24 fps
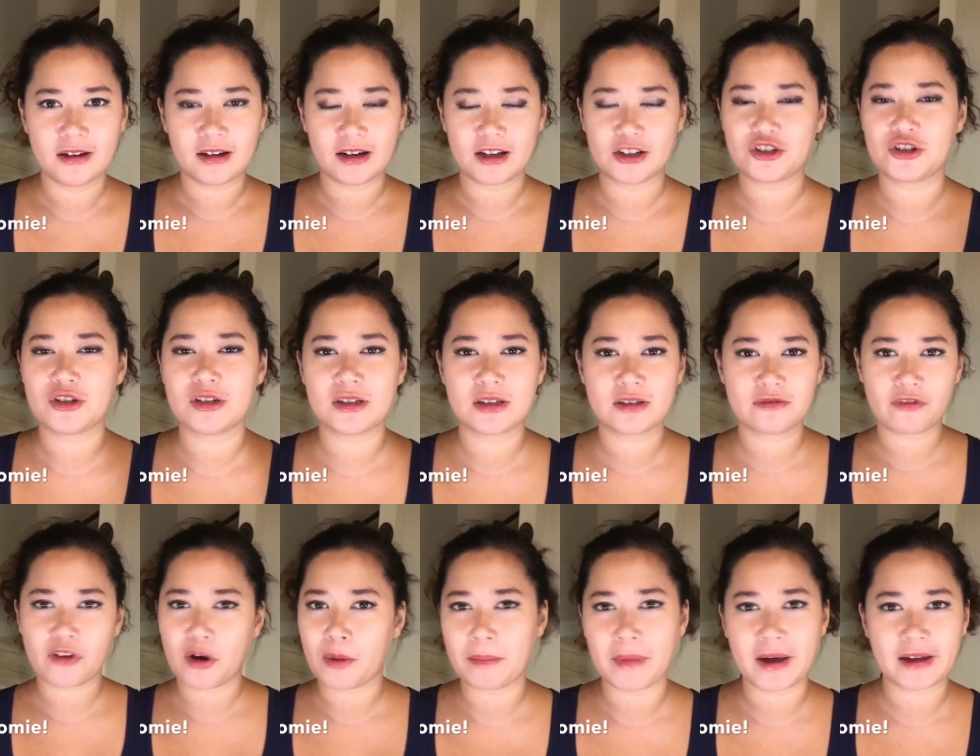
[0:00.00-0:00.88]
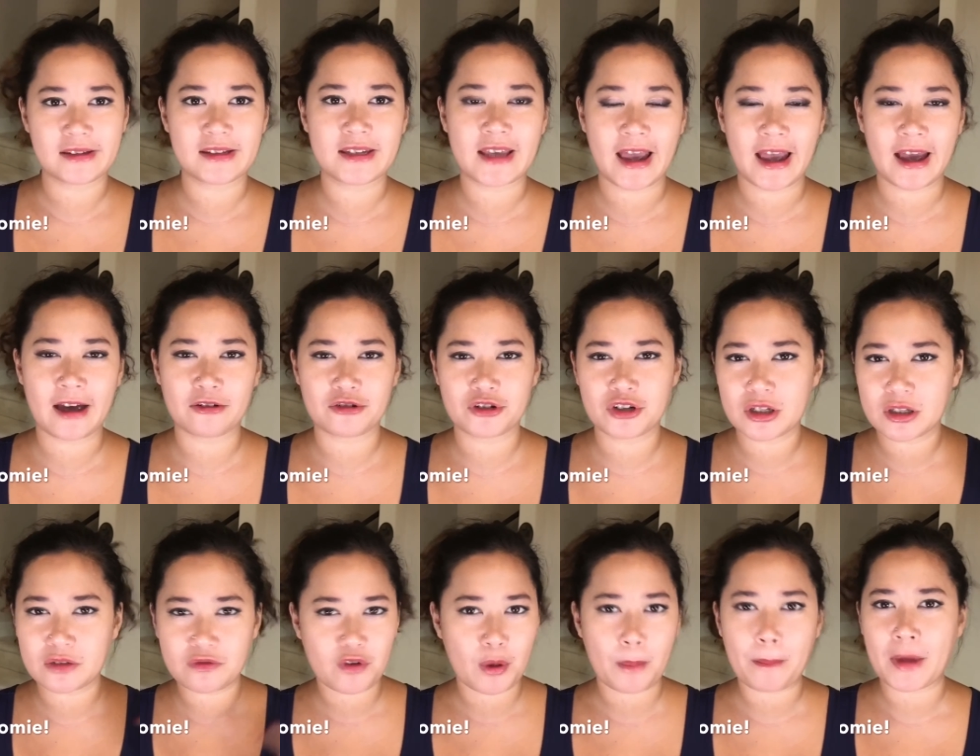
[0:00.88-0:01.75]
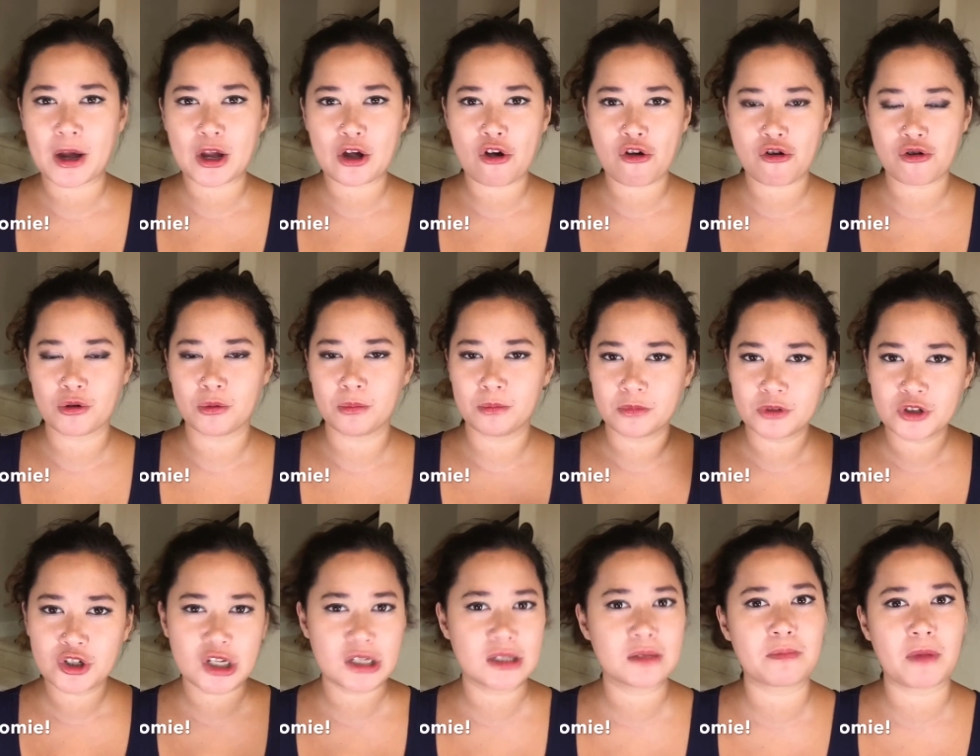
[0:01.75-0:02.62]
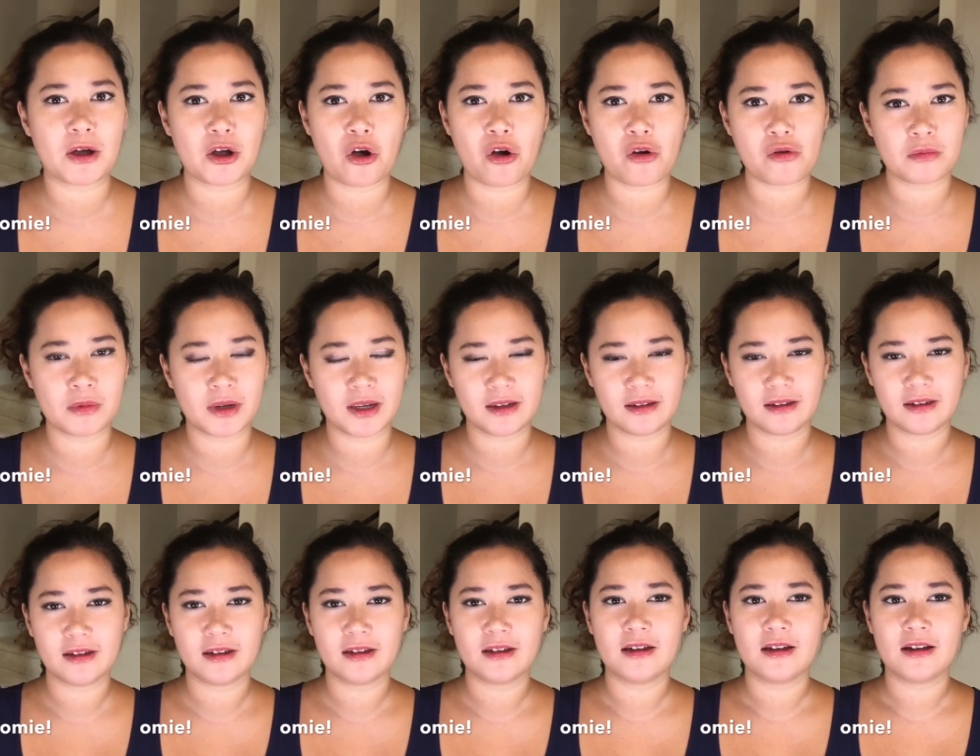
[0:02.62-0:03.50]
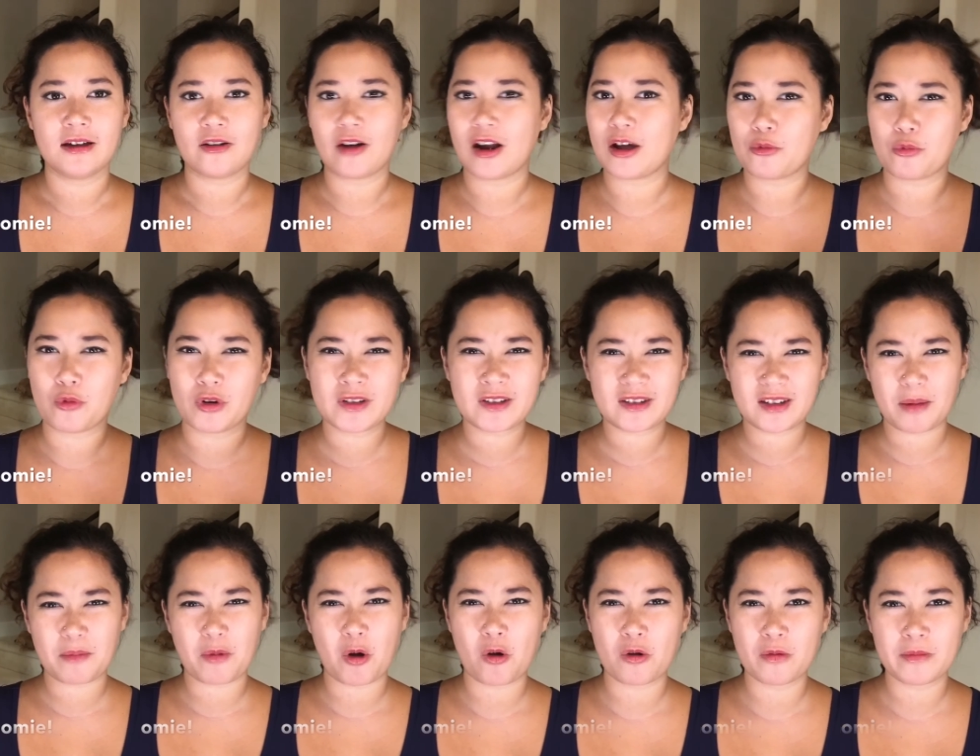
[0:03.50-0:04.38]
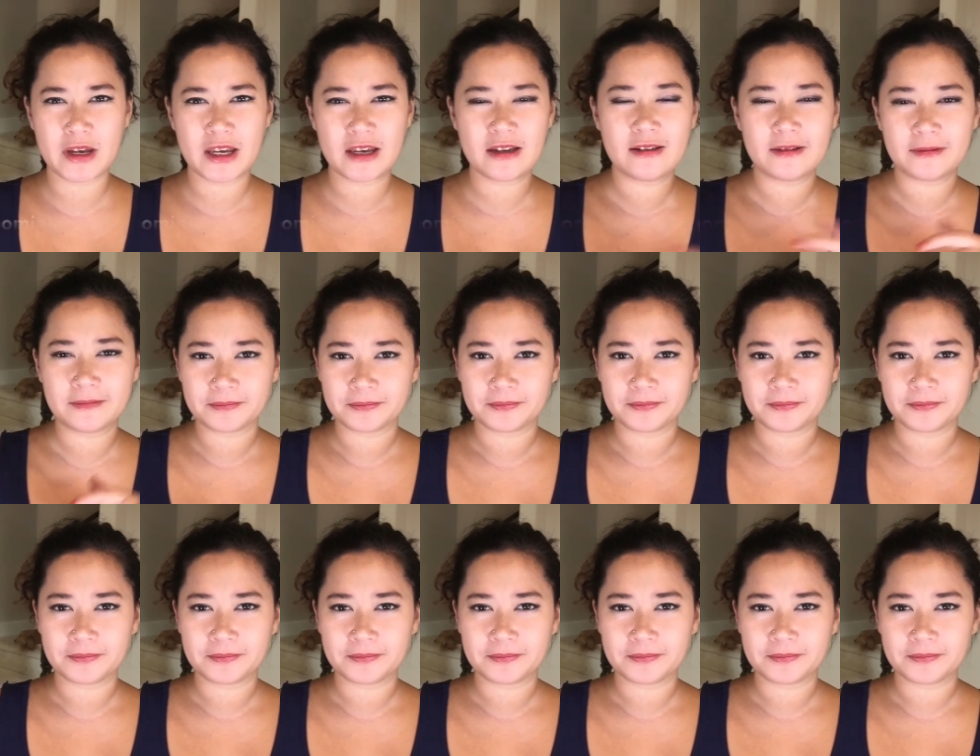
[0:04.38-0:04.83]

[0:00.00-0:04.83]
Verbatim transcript: like she's from my town, she's from my home, she's my homie. Right? What's up, homie?